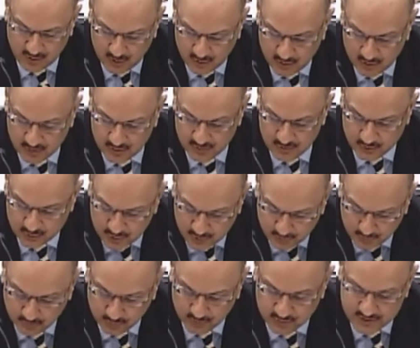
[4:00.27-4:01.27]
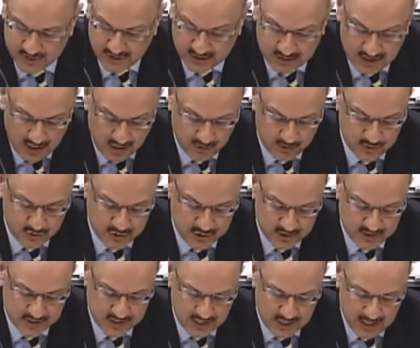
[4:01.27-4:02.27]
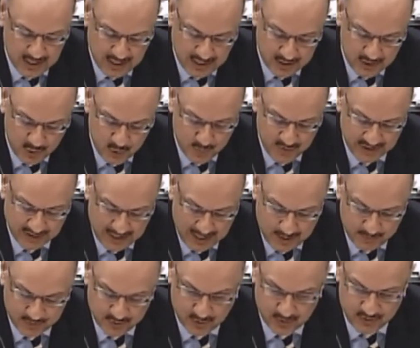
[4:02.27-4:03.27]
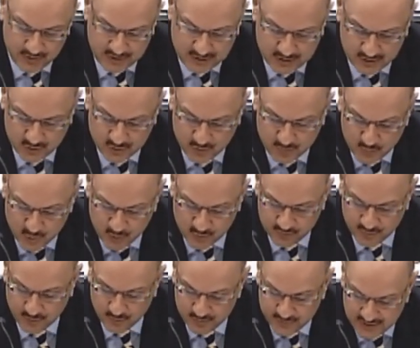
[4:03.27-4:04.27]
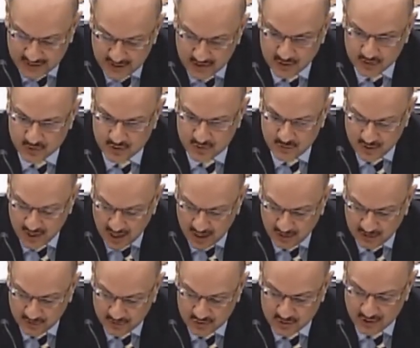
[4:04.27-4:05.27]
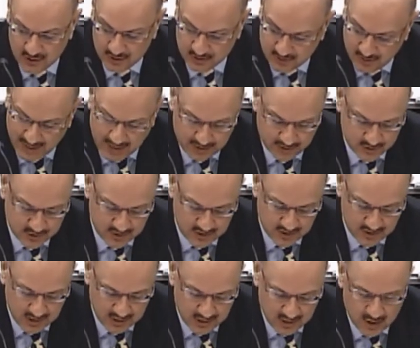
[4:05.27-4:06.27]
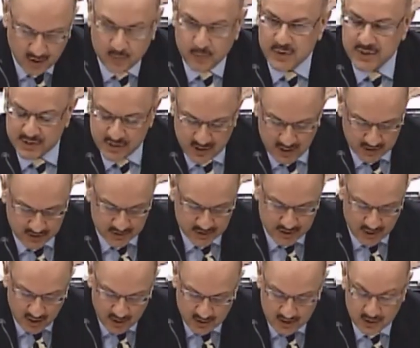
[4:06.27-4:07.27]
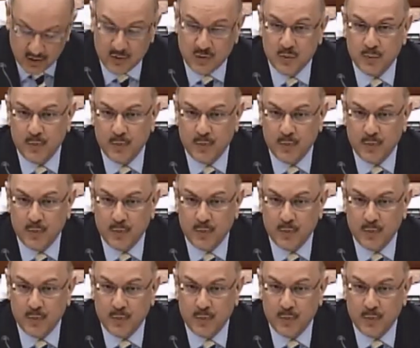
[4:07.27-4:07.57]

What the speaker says: on the tools, technologies, and human capital needed to move from data to knowledge to action. We see exciting new